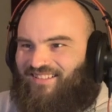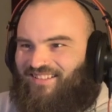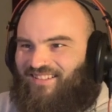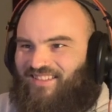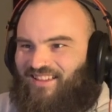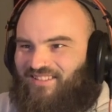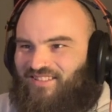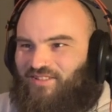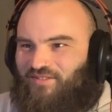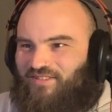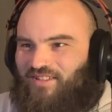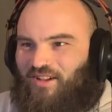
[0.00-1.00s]
That's
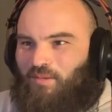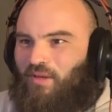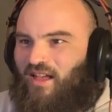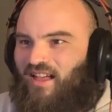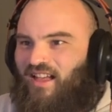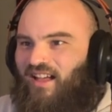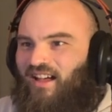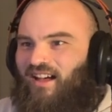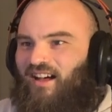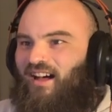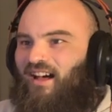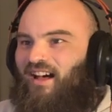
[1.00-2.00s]
so dumb.
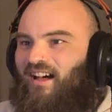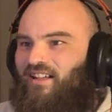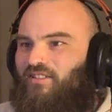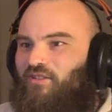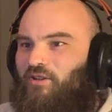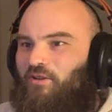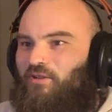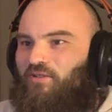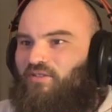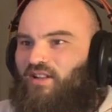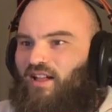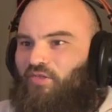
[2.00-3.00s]

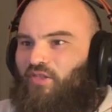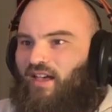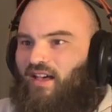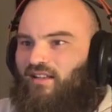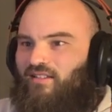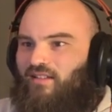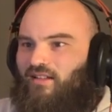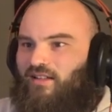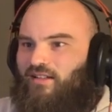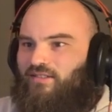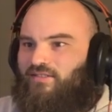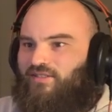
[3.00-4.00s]
No, not that.
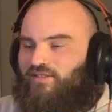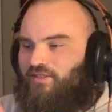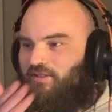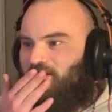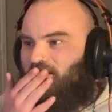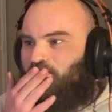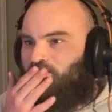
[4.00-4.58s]
Let's see.